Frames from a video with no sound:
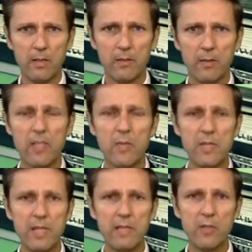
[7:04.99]
So thus we
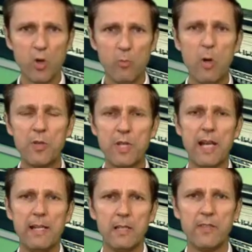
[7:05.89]
seek to show both
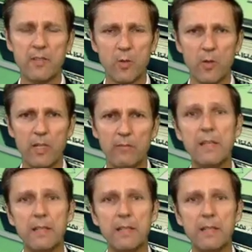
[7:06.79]
sides of the story,